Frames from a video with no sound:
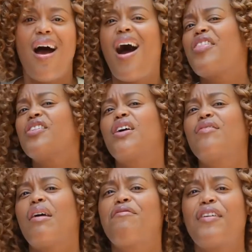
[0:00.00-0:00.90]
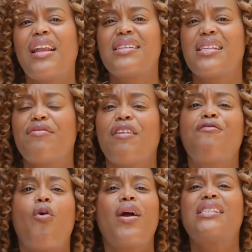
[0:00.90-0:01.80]
Others of them feel as if their
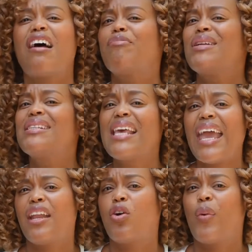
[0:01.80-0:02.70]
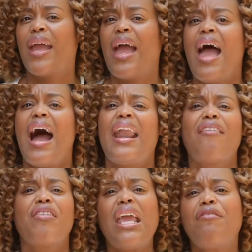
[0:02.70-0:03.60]
voice have been taken away, and
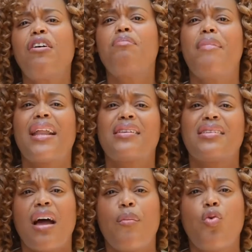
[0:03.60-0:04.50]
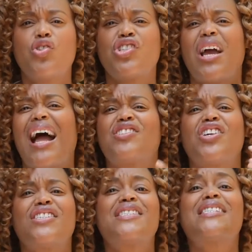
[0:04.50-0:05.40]
I've even met some who are
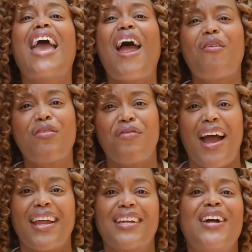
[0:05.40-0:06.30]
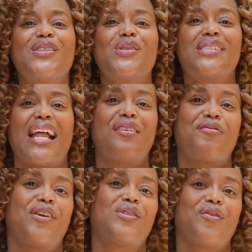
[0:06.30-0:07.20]
just terrified to stand in
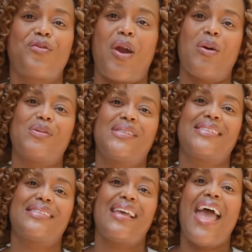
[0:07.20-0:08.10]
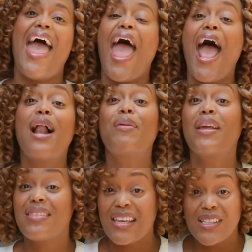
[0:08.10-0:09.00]
front of crowds.
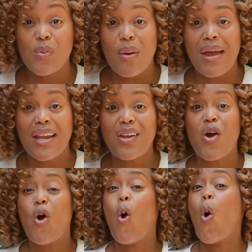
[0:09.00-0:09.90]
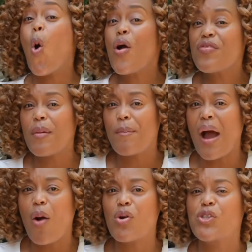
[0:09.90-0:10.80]
Helping these women own the
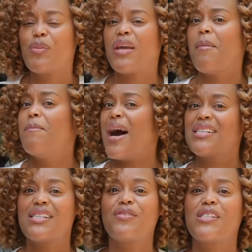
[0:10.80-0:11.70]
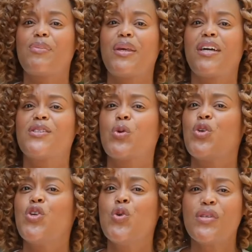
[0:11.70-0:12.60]
power to become masterful speakers who
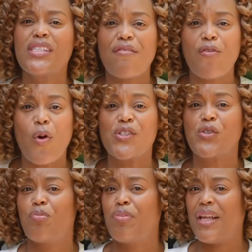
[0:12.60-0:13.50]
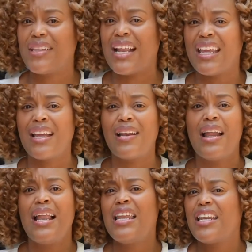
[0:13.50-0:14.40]
use their voice to build
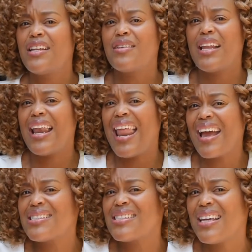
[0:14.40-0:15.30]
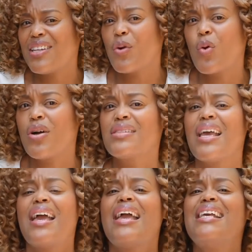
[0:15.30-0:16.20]
their legacy in the world
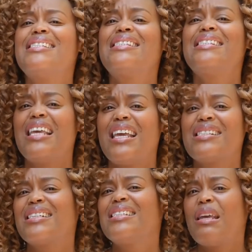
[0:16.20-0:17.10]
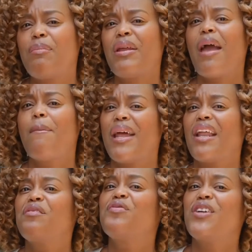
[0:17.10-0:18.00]
is a deeply
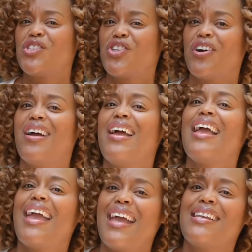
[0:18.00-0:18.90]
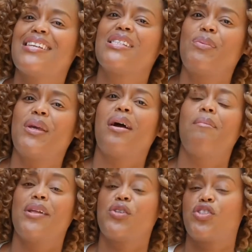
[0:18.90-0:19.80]
embedded feature in the Speaker
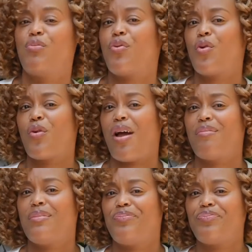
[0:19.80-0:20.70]
Mentorship Program.